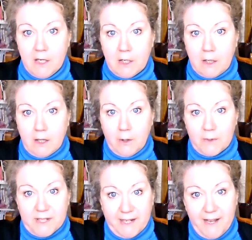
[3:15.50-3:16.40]

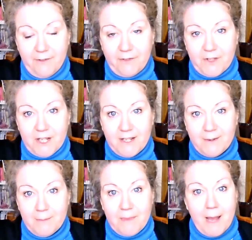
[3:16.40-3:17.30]
close and lift,
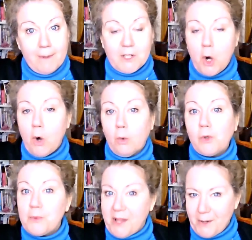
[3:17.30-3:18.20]
be able to
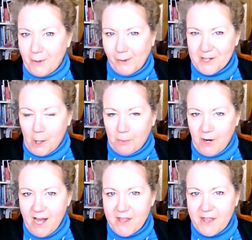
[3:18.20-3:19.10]
hold without holding our
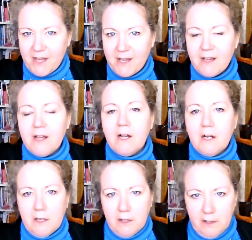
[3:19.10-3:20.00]
breath,
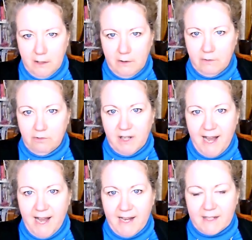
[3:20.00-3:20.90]

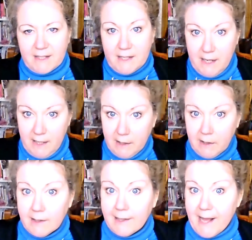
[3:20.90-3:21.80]
relax,
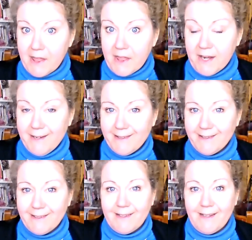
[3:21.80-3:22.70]
lengthen,
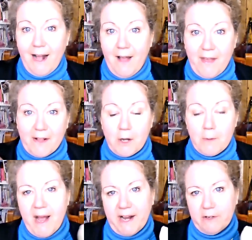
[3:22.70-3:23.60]
and then come
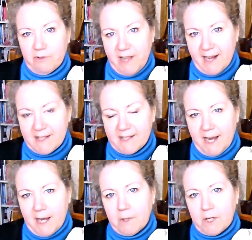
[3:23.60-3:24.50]
back and relax
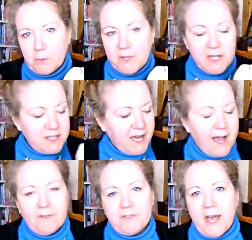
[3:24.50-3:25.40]
again, because we need to
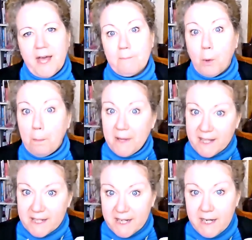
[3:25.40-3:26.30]
have that
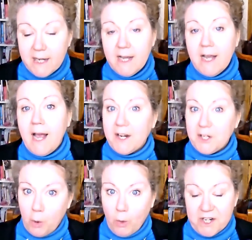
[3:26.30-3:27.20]
mobility and
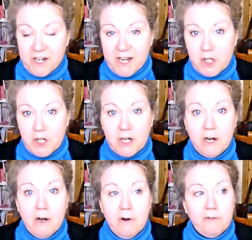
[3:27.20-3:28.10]
coordination
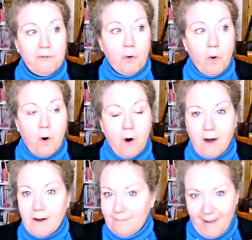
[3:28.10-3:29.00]

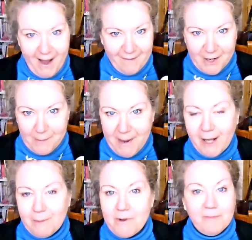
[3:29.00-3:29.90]
for having a
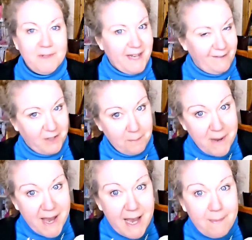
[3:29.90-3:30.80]
bowel movement, having a
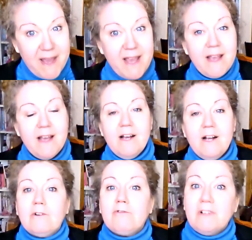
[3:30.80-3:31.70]
baby,
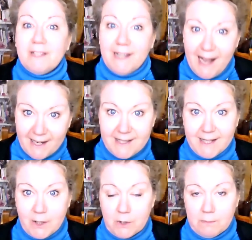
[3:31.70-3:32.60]
relaxing
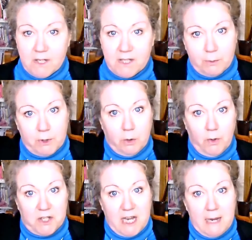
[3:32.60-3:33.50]
those muscles. We don't
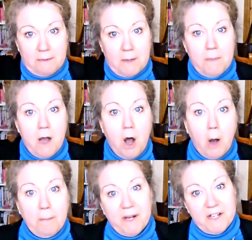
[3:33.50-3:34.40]
want to keep them
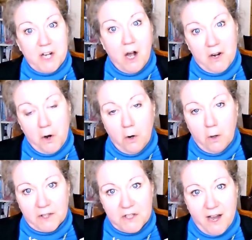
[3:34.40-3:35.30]
up and on all
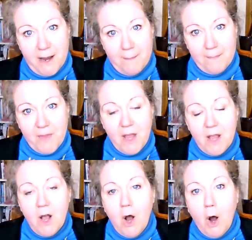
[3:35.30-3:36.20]
the time.
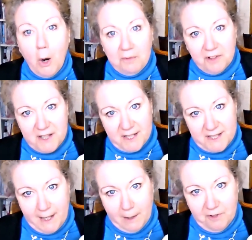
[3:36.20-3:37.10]
Hopefully that's
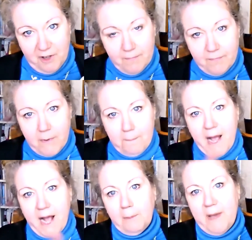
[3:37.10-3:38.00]
helpful.
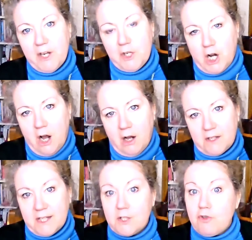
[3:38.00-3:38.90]
Palpate your
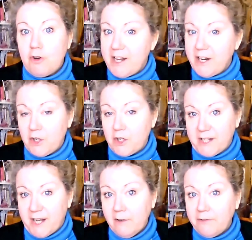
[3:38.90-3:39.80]
coccyx, try it on
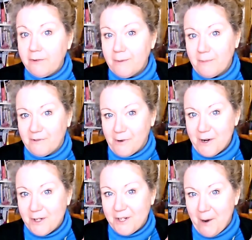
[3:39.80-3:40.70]
yourself before
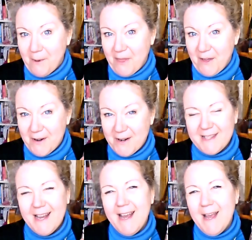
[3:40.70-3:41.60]
you share it with others,
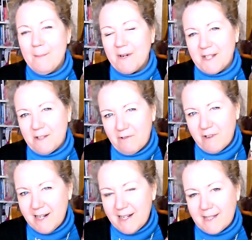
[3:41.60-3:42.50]
but it's a
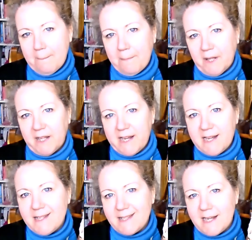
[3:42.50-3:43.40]
really simple,
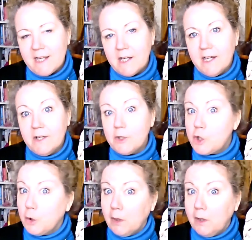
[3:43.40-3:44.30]
easy
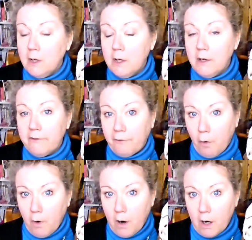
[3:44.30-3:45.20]
tool
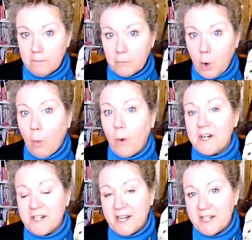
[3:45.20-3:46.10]
for
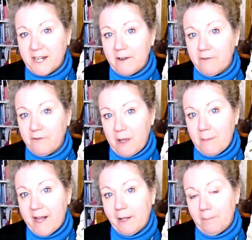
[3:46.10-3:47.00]
coordinating
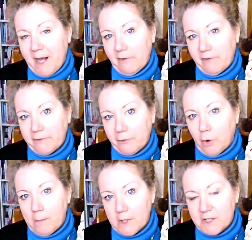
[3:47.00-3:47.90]
female pelvic floor
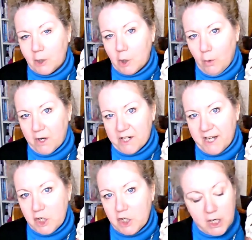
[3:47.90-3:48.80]
muscle
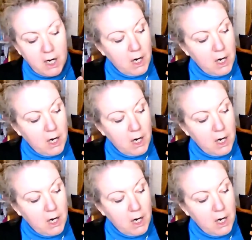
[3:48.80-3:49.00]
coordination.